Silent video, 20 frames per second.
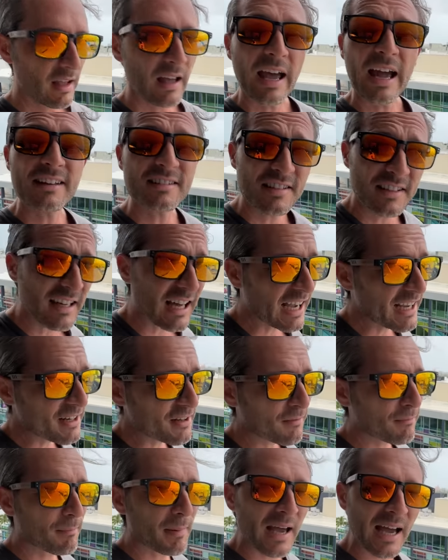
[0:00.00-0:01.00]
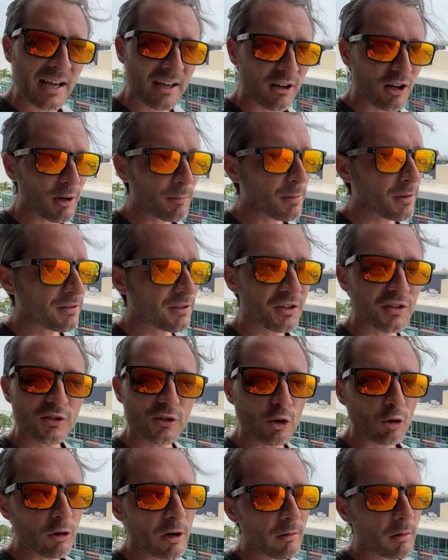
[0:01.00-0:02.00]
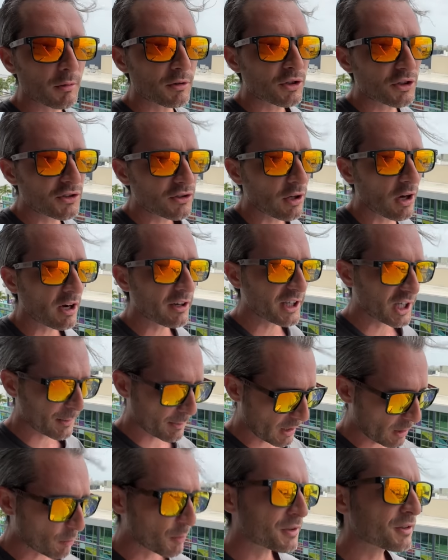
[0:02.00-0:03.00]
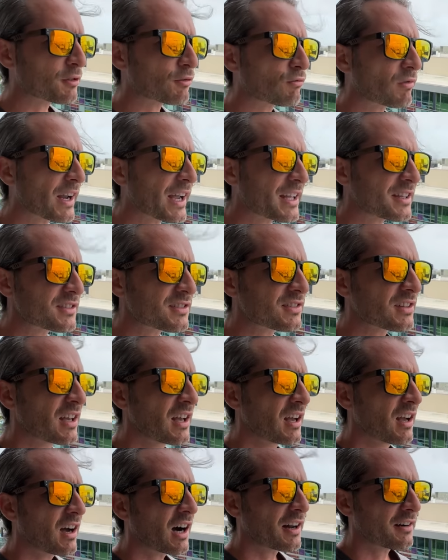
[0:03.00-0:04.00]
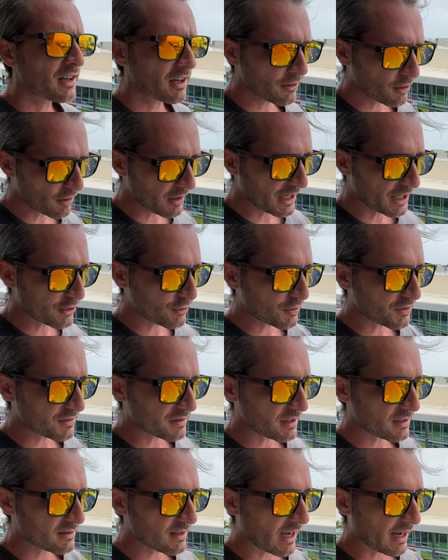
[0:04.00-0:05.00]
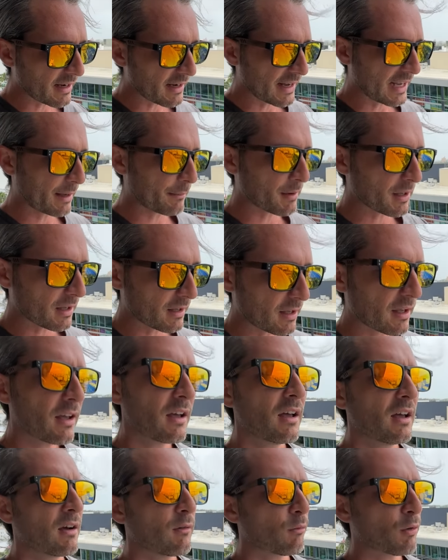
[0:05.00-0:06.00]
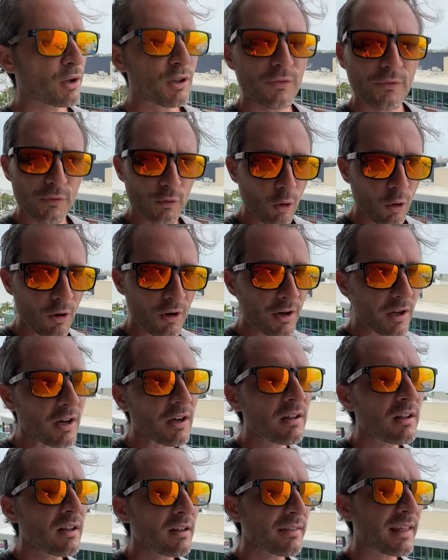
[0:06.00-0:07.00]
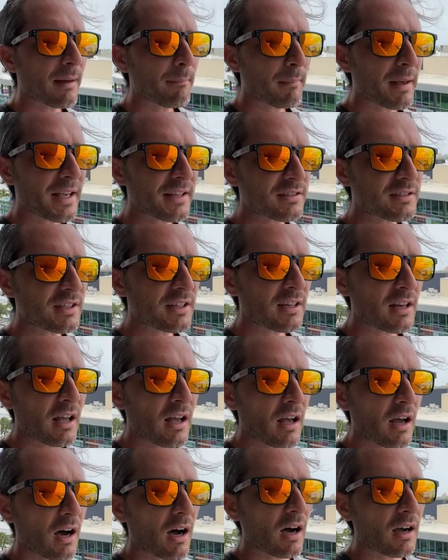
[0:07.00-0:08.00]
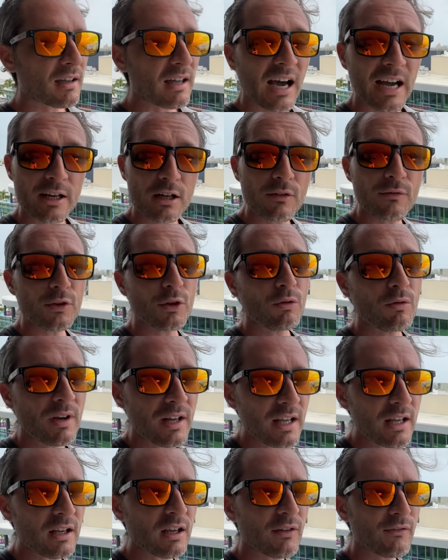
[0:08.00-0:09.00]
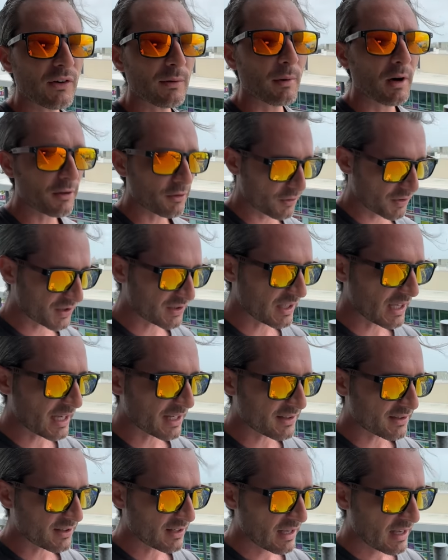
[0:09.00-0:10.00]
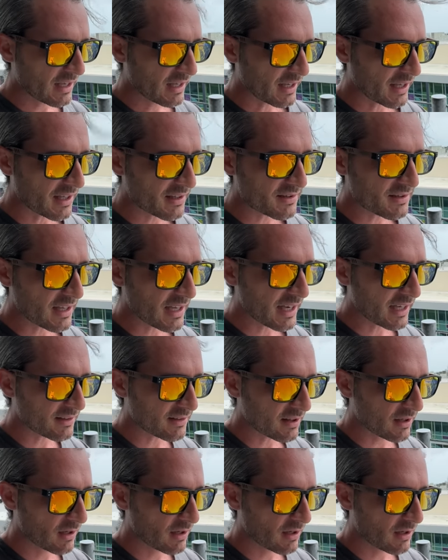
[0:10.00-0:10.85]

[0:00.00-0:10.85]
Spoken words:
And to kind of back up the story we were just talking about with the rents, another interesting dynamic with Florida that makes it kind of unique from other states is that